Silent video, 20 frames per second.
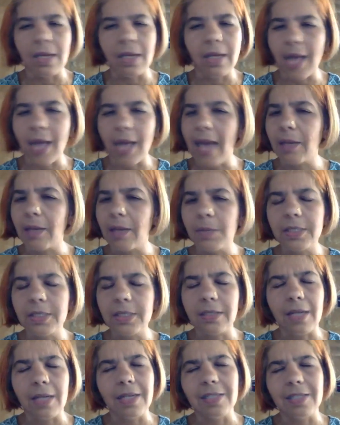in animal
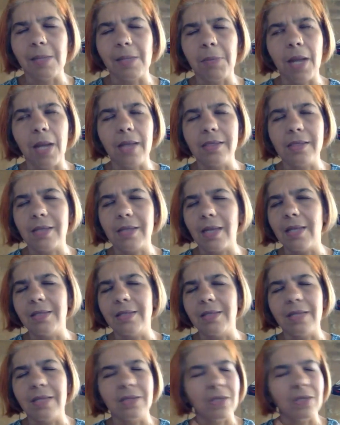studies and plant
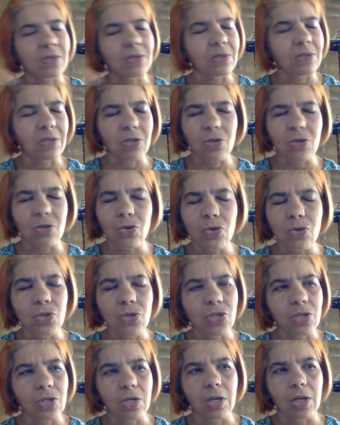studies, there's this huge
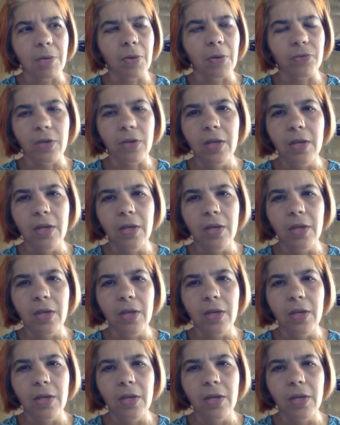term of